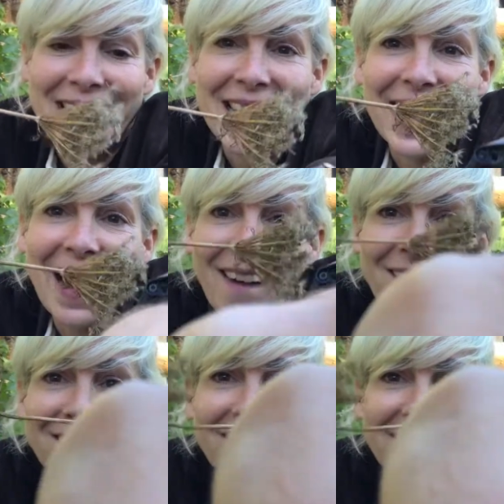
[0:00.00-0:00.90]
Now,
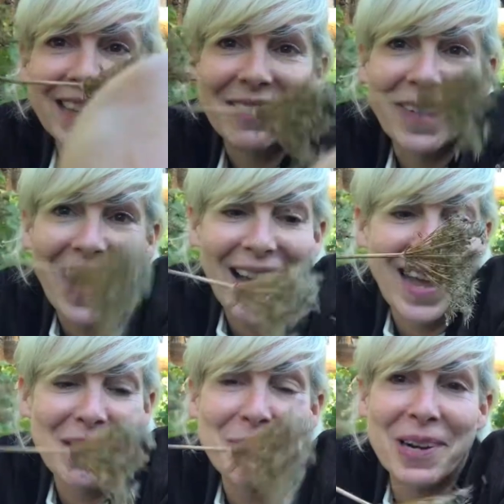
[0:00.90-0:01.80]
if
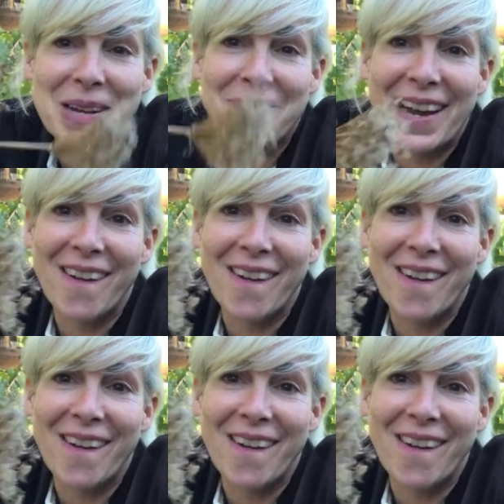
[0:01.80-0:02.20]
I put up my